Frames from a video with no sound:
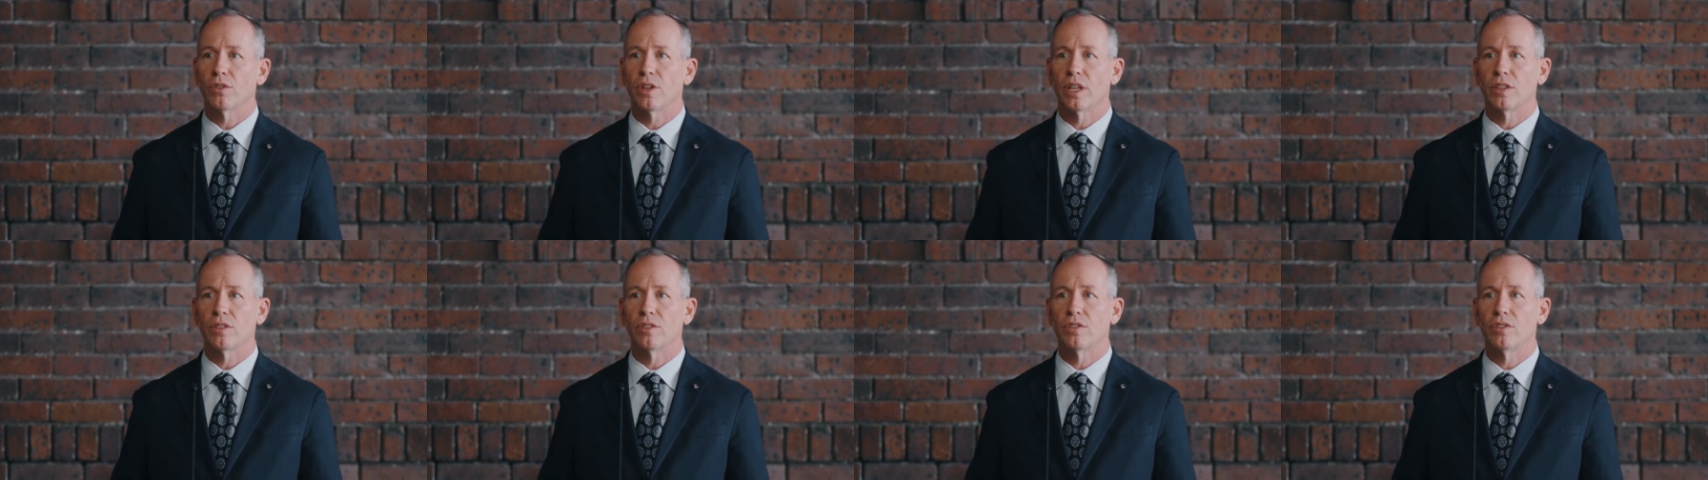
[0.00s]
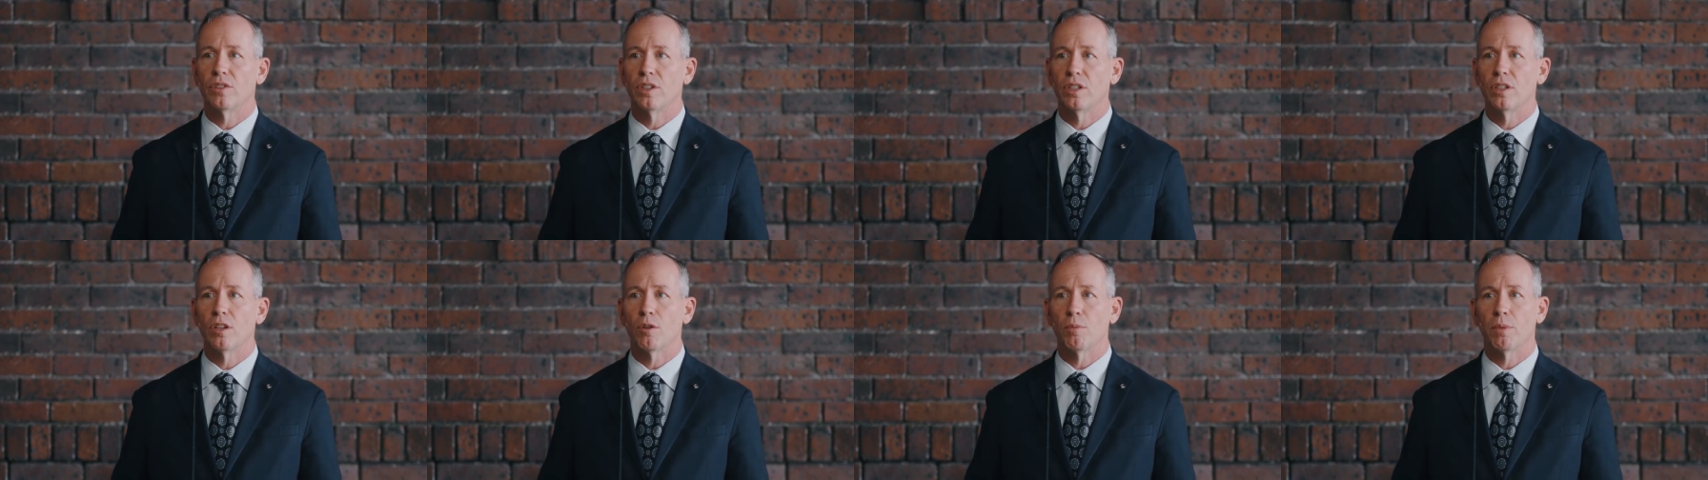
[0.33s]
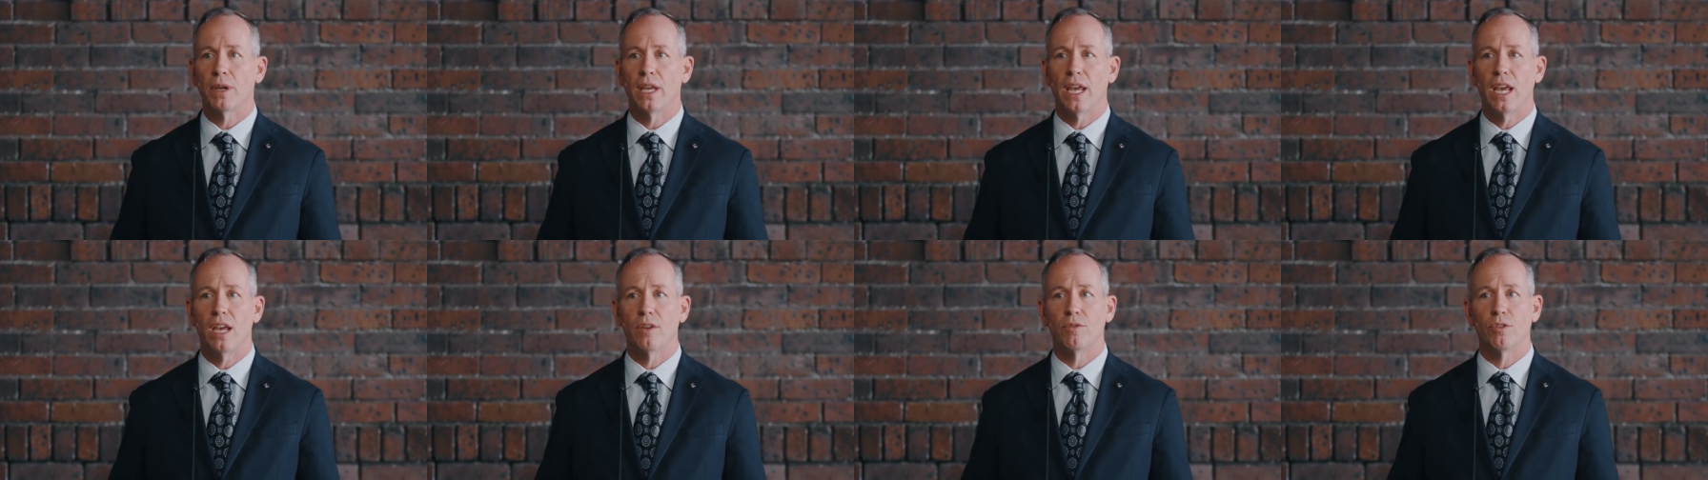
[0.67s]
that see their
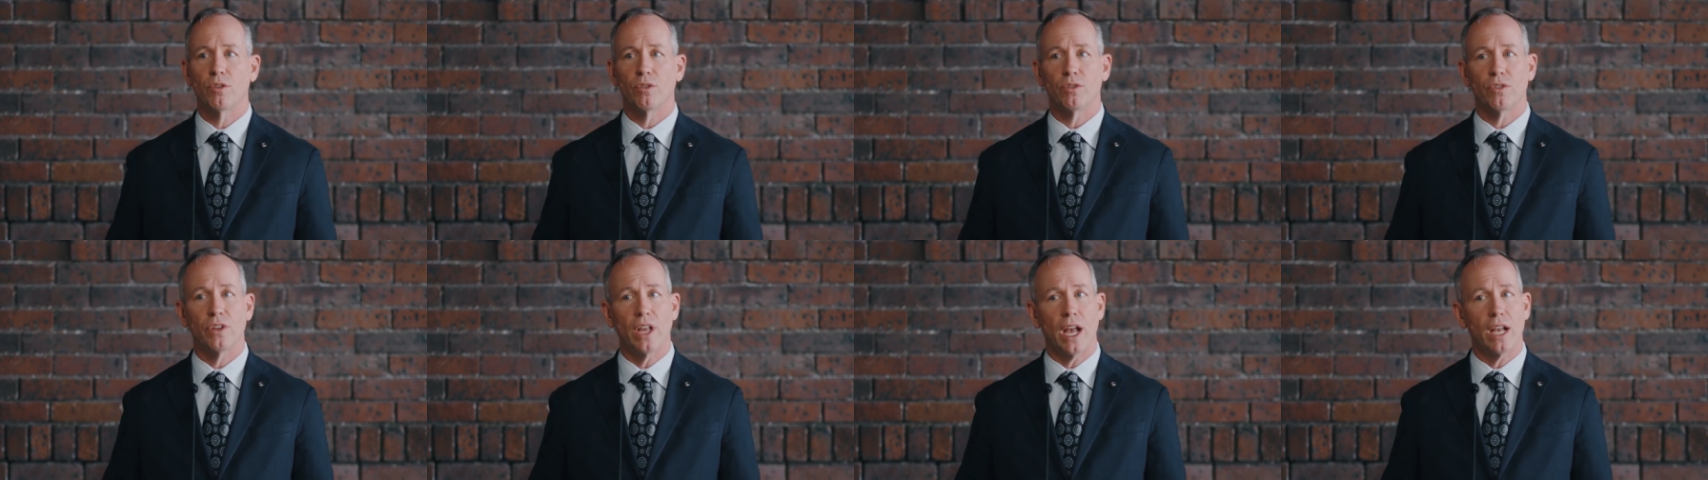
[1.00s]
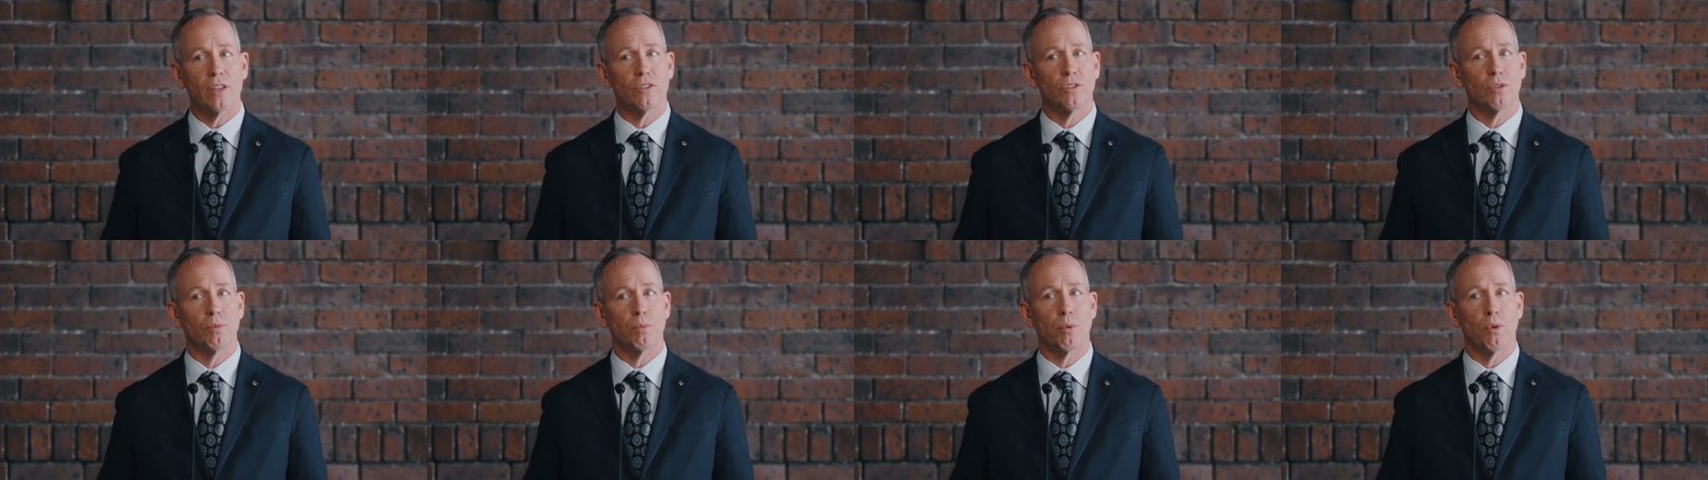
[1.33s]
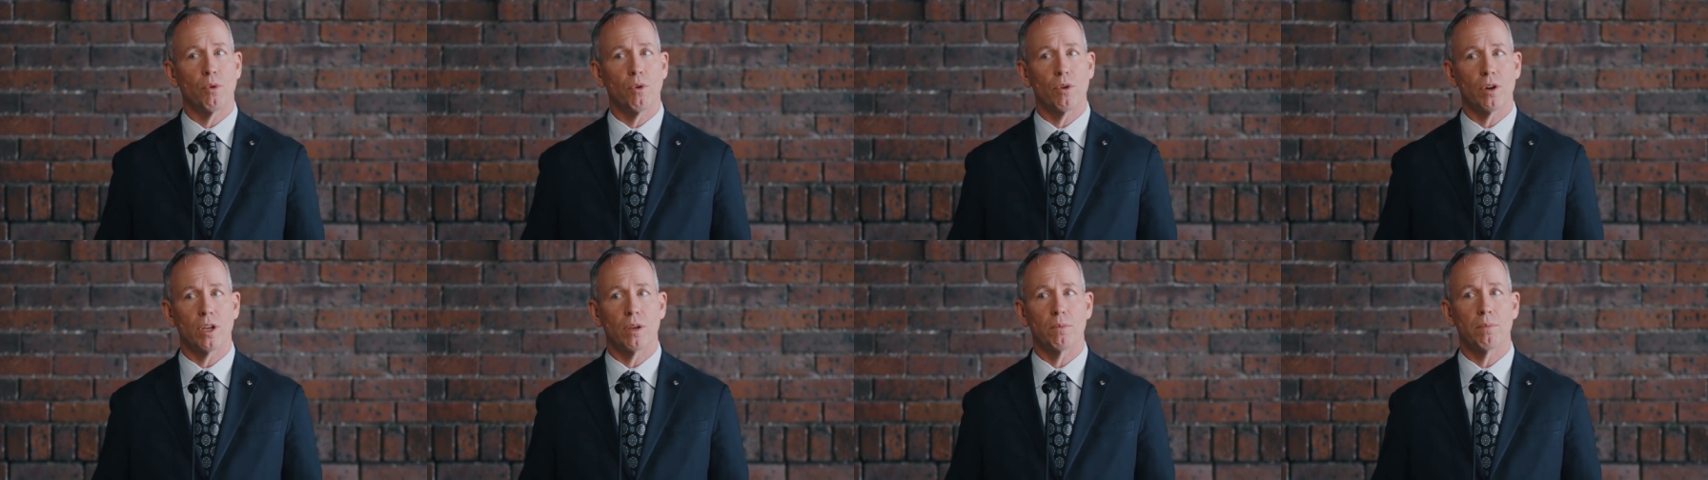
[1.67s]
behaviors not
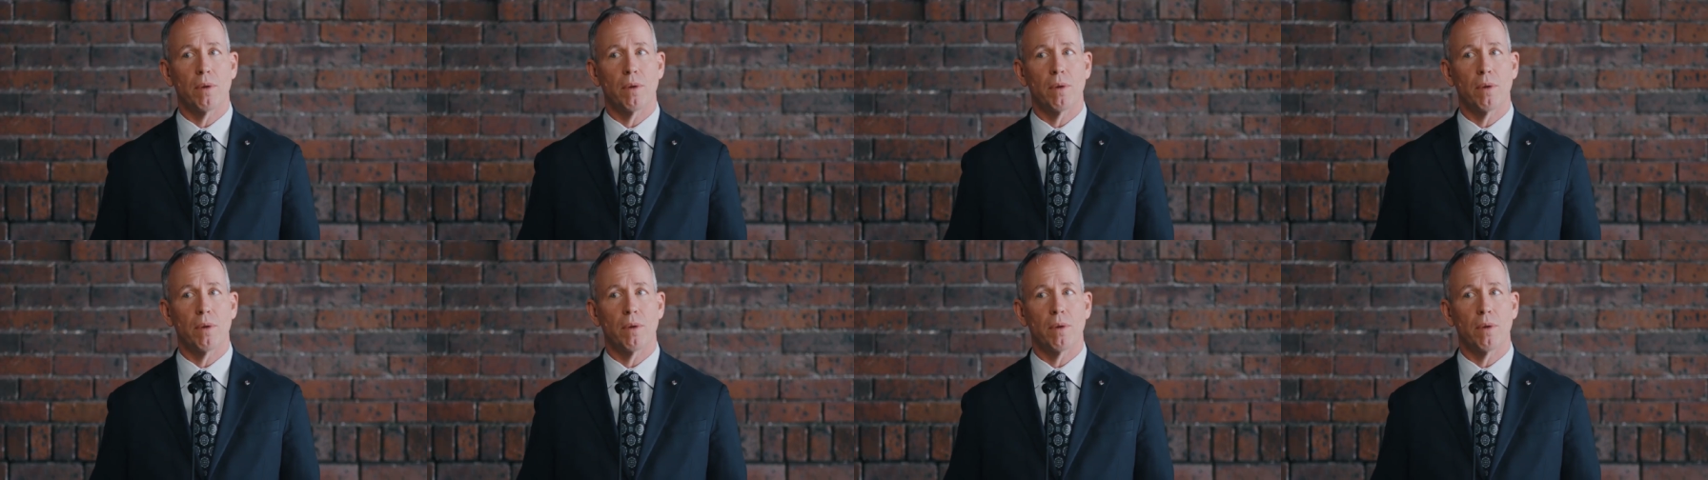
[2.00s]
supporting